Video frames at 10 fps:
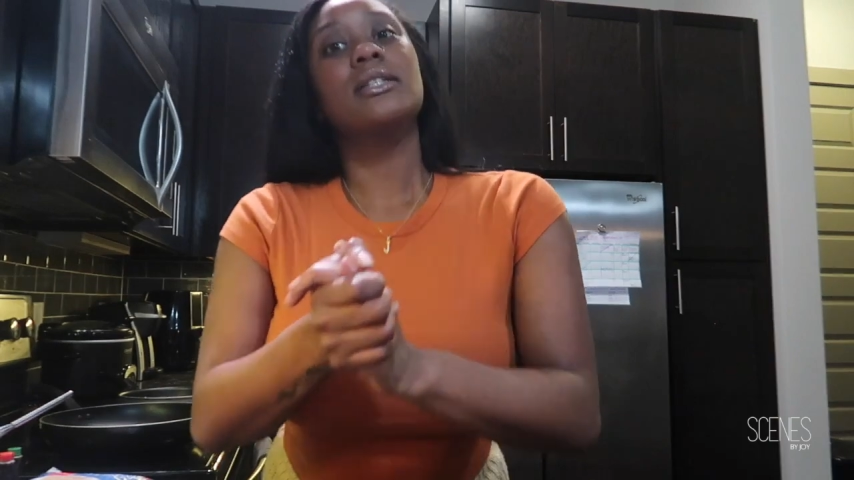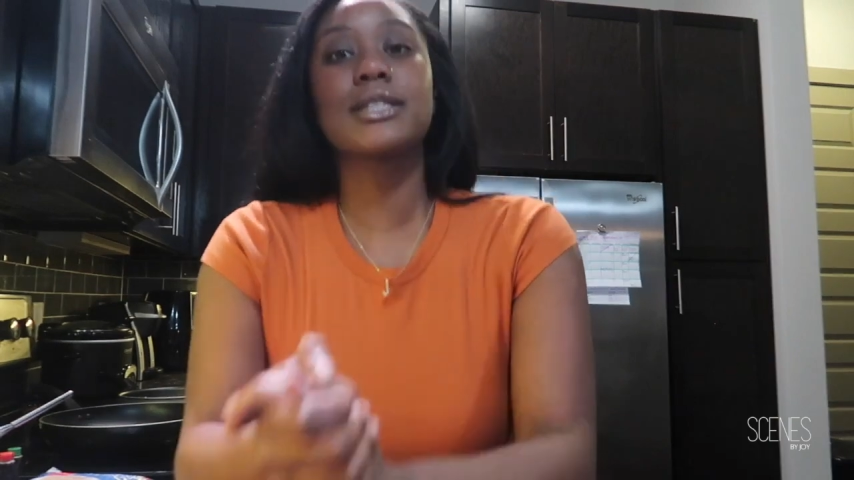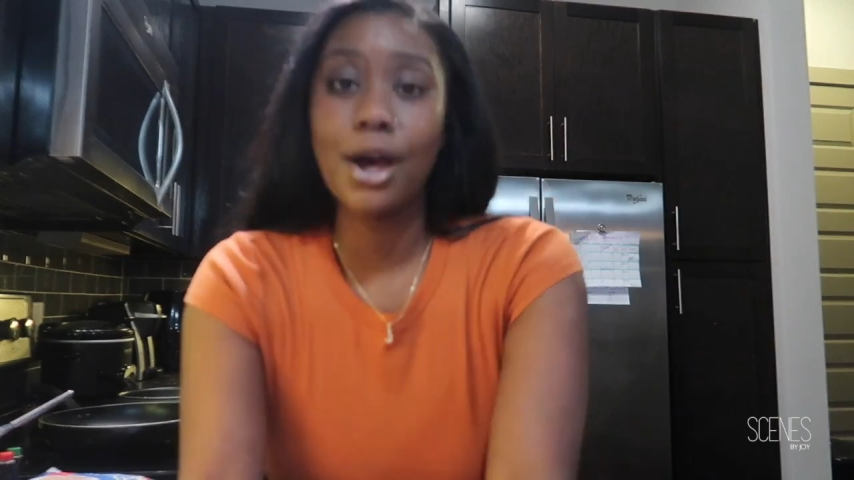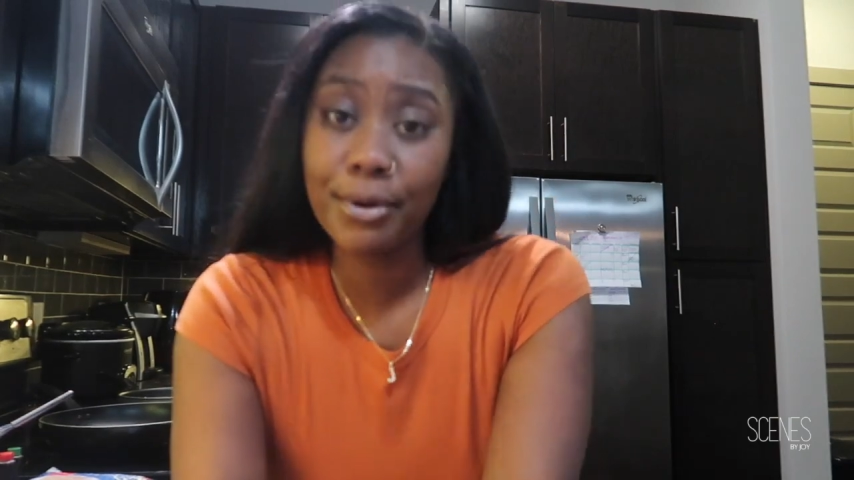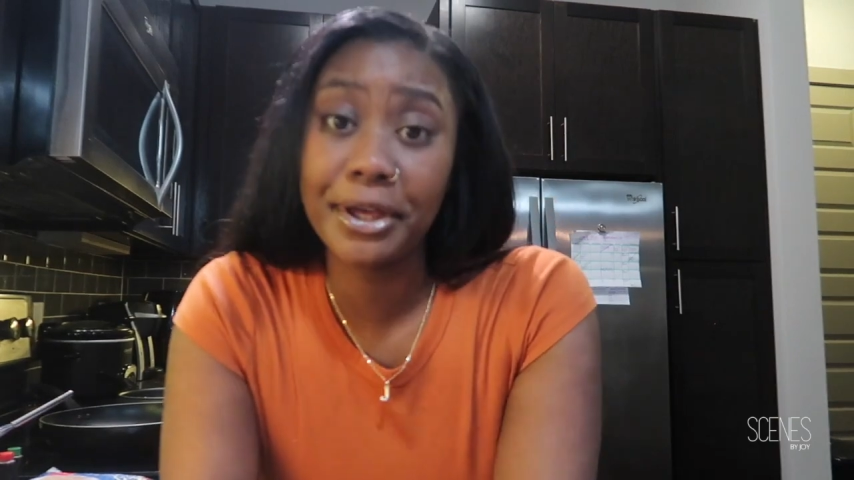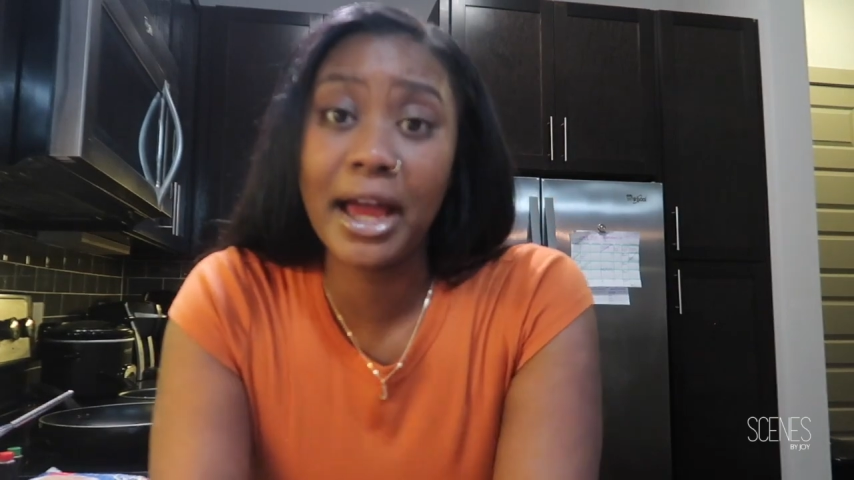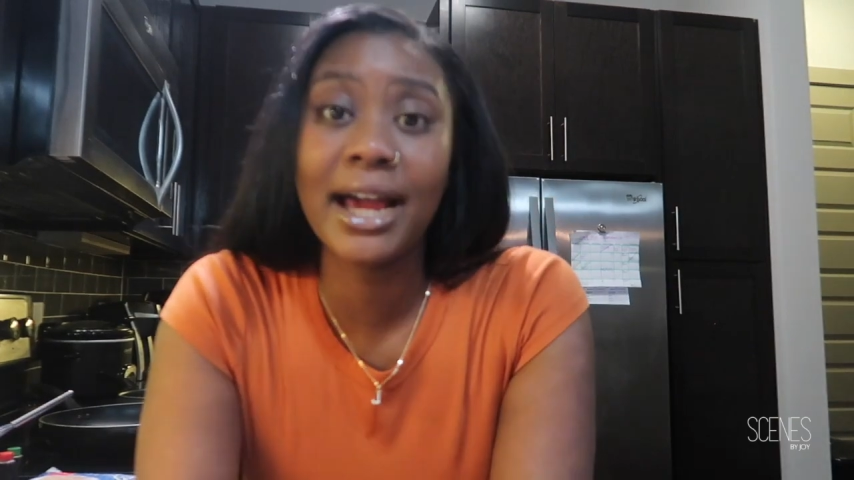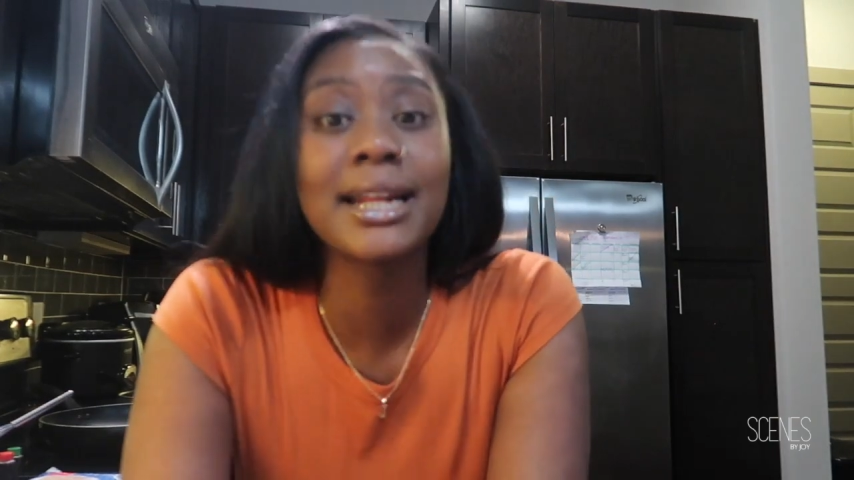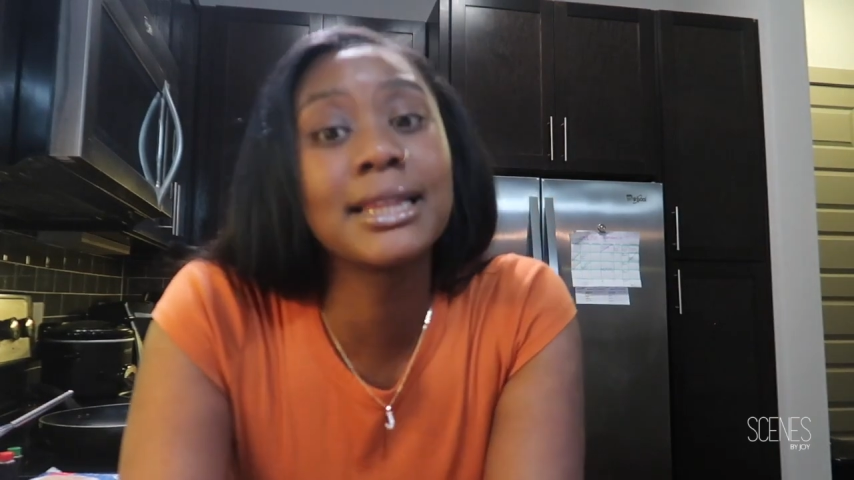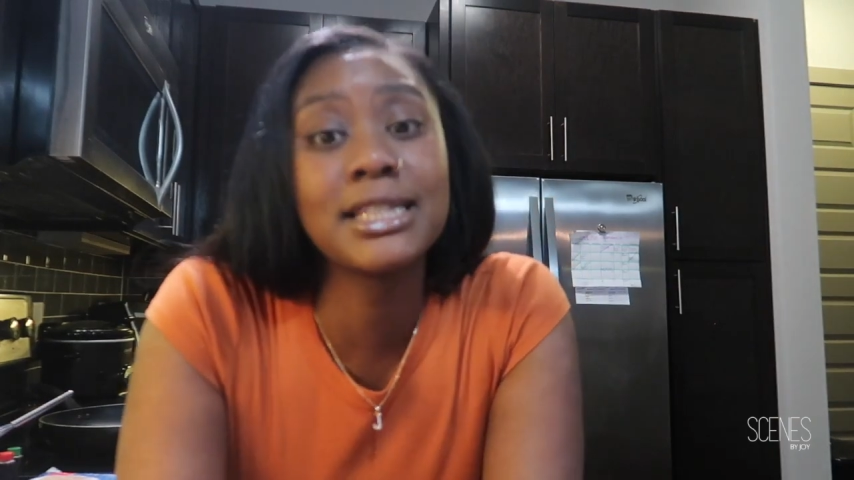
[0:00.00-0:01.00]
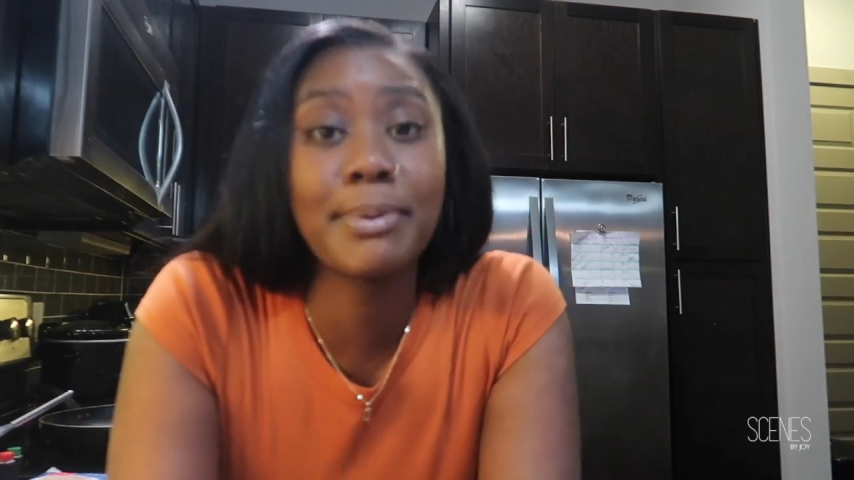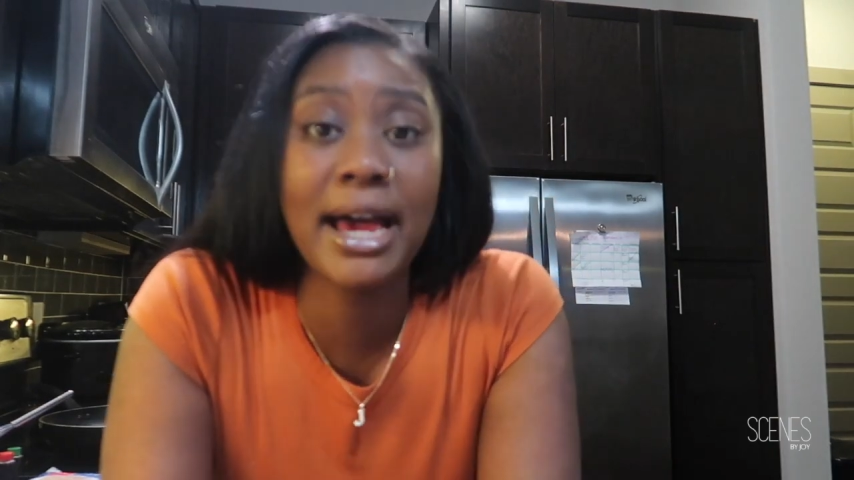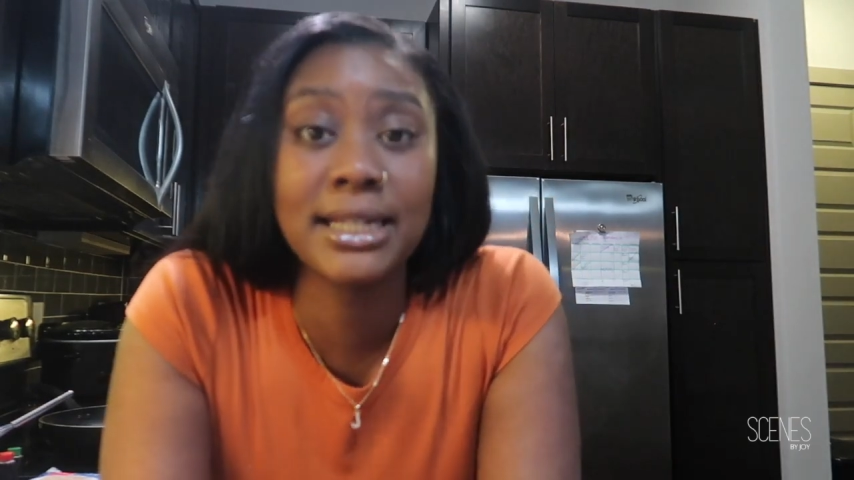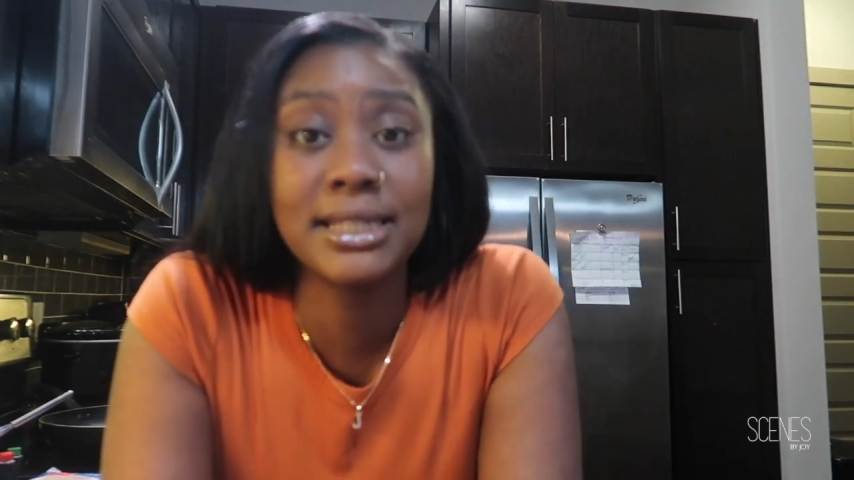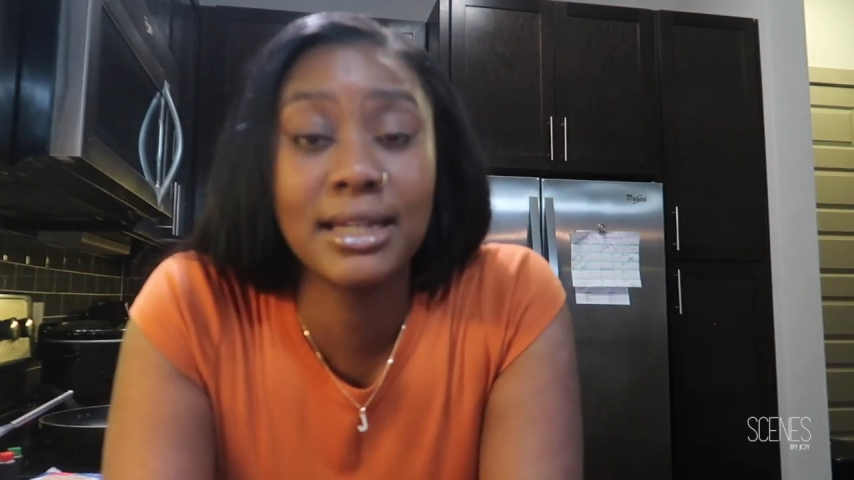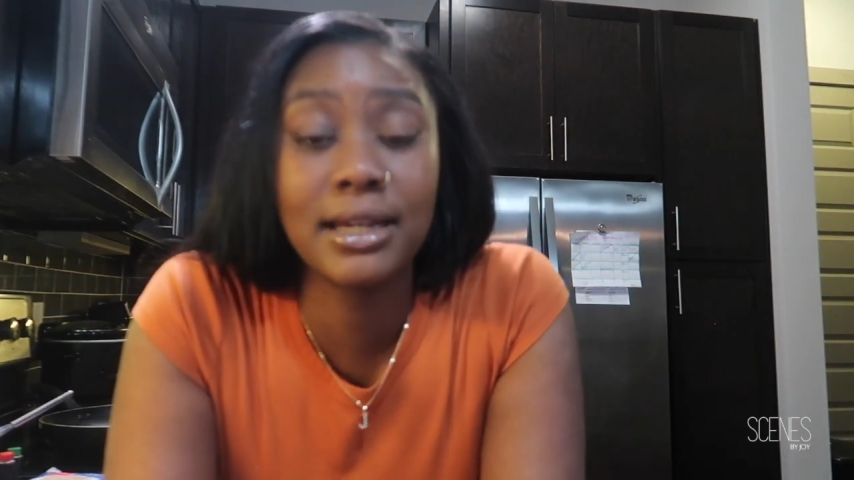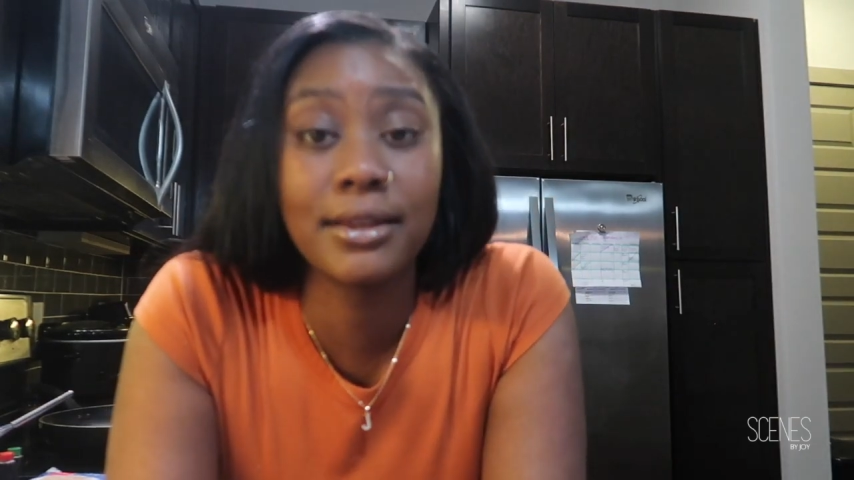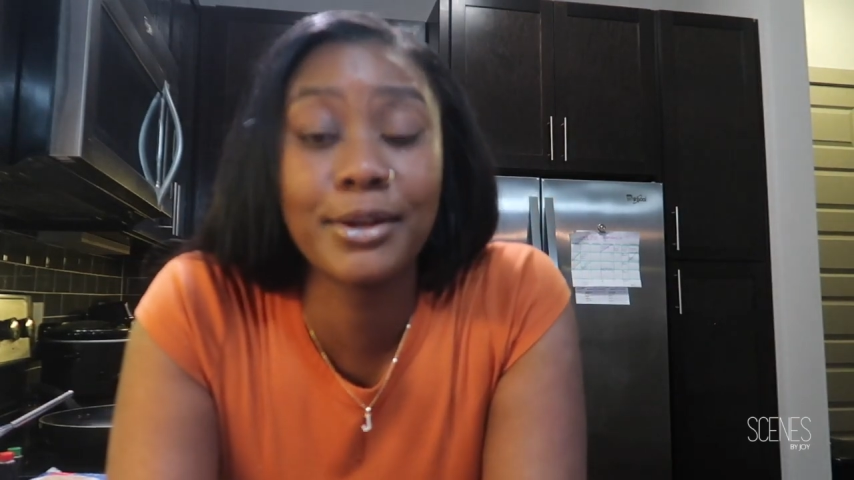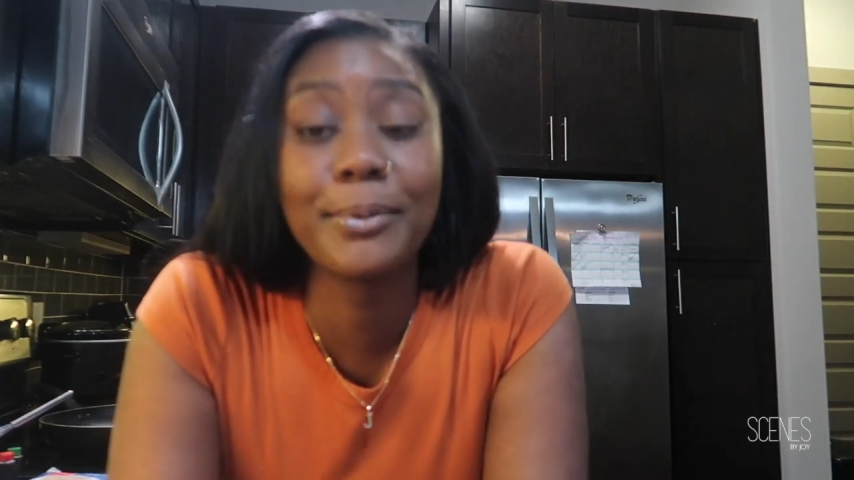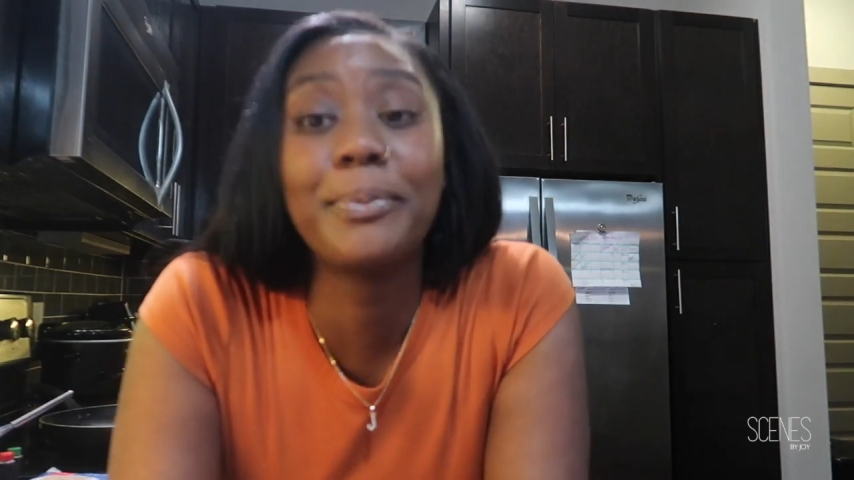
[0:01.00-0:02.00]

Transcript: So yeah, I gotta get this body together.